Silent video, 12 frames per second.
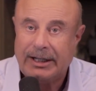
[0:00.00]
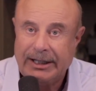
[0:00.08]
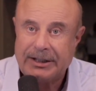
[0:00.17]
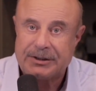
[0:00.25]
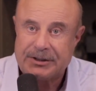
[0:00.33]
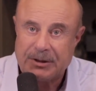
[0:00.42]

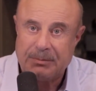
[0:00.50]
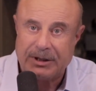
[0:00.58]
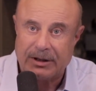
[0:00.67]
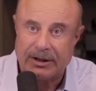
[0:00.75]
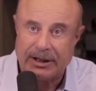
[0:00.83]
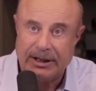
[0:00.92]

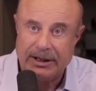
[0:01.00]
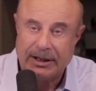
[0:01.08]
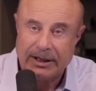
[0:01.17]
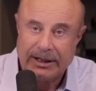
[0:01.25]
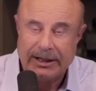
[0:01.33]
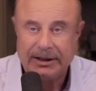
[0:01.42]
Instability
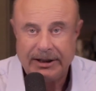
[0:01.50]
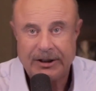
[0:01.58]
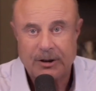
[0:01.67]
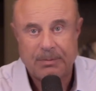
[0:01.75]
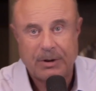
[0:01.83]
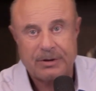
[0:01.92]
in
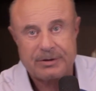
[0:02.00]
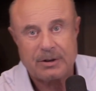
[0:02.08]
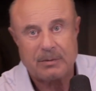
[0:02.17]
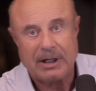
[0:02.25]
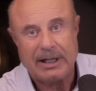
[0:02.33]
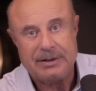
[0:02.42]

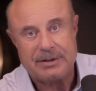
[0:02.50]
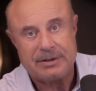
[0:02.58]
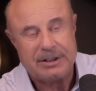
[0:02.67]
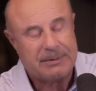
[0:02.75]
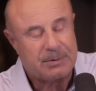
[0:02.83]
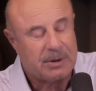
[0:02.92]
interpersonal
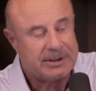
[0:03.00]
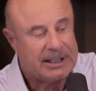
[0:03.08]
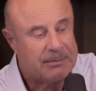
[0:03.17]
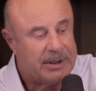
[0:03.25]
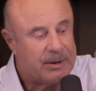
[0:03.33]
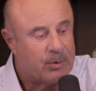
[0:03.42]
relationships. What's
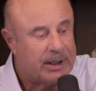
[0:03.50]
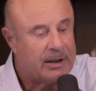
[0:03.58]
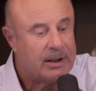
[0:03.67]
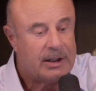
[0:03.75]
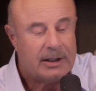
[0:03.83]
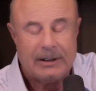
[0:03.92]
that mean?
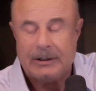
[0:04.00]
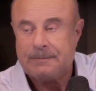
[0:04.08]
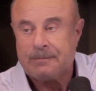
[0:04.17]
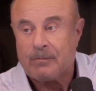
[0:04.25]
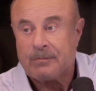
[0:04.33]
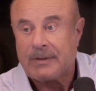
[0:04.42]
Well,
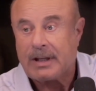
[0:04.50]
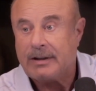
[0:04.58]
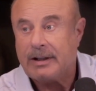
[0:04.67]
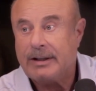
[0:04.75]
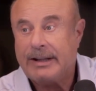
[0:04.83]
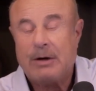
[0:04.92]

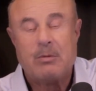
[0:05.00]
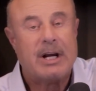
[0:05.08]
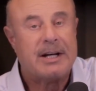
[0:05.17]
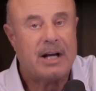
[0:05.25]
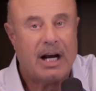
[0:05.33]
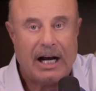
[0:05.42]
they
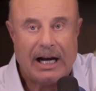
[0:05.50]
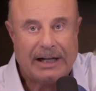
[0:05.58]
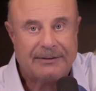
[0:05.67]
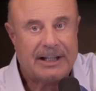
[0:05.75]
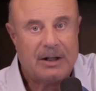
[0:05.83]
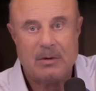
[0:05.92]
run
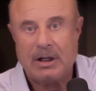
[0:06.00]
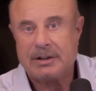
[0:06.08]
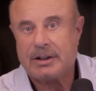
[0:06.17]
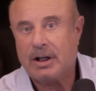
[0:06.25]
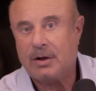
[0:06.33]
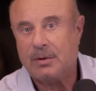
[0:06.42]
hot, they
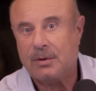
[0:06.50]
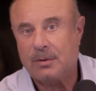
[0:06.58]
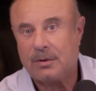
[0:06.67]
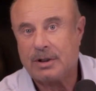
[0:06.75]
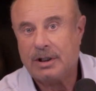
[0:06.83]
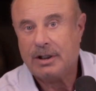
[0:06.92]
run
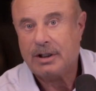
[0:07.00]
cold.